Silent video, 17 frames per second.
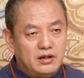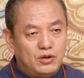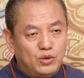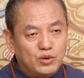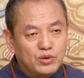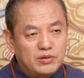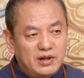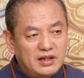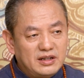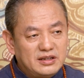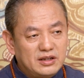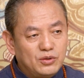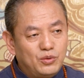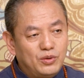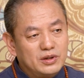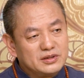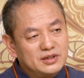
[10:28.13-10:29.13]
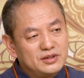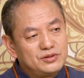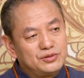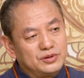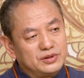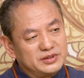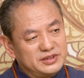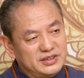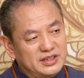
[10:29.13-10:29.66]
In general,
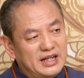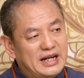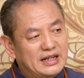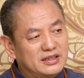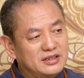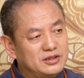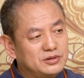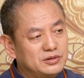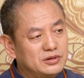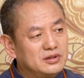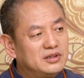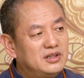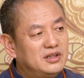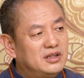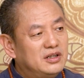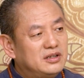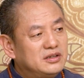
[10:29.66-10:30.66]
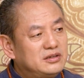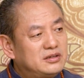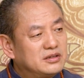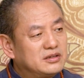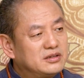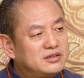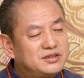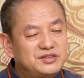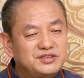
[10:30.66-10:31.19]
the world is formed by
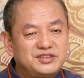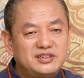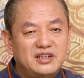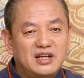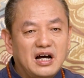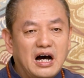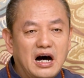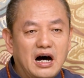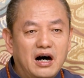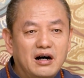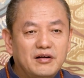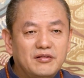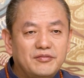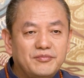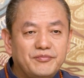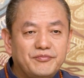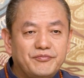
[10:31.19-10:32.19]
both yin and yang.